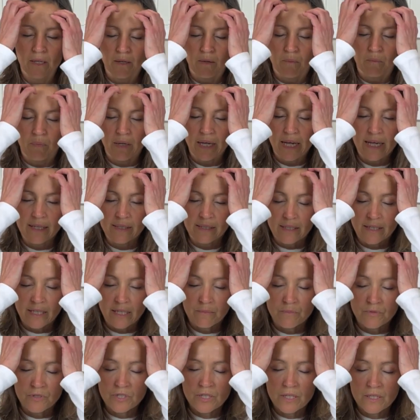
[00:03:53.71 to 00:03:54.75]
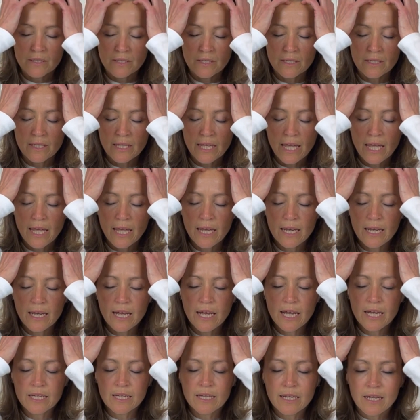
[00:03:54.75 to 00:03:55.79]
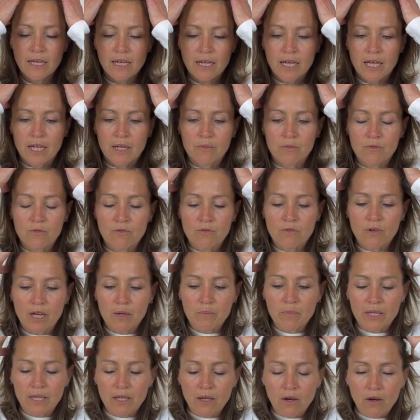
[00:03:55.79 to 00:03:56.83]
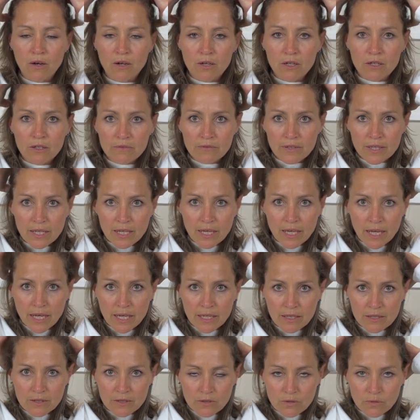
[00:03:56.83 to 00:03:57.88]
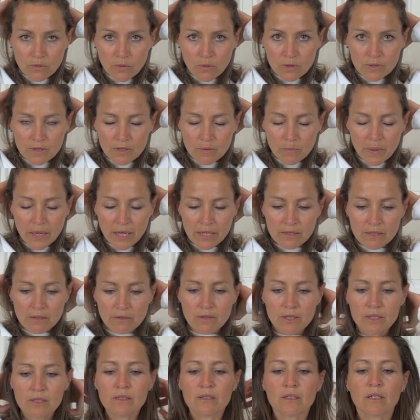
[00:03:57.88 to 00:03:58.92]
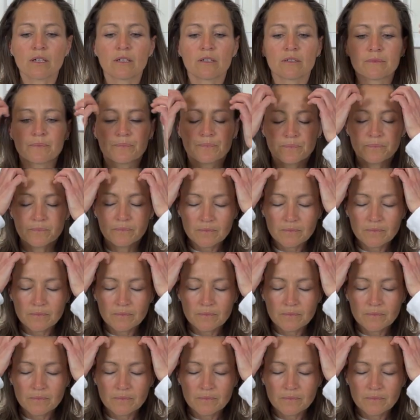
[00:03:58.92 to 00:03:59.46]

placing them just in the hairline and rubbing over the head and towards the base of the skull.